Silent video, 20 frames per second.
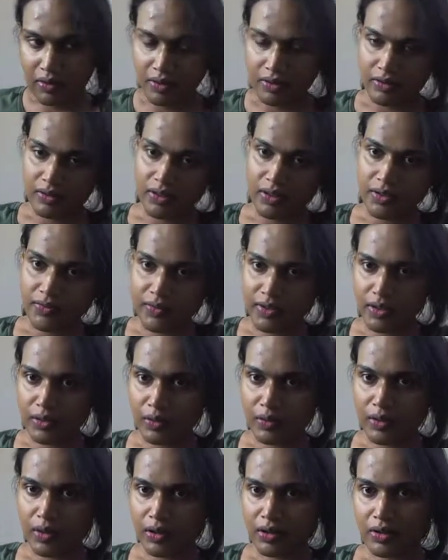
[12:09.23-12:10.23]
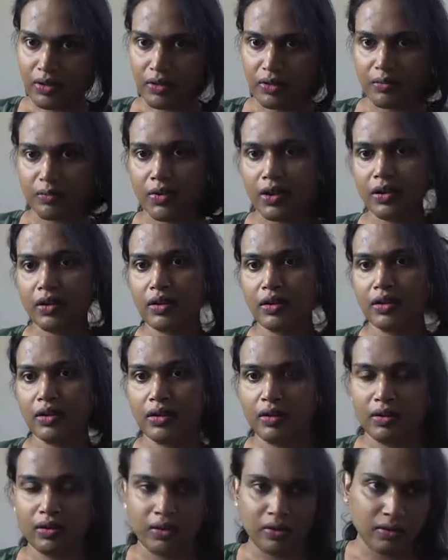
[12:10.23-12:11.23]
So I've got to work on
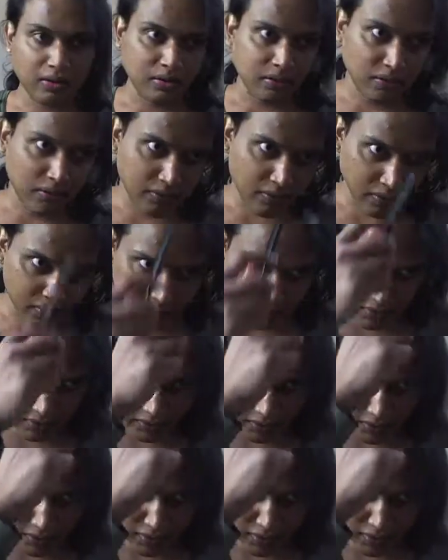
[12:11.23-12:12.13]
my, you know,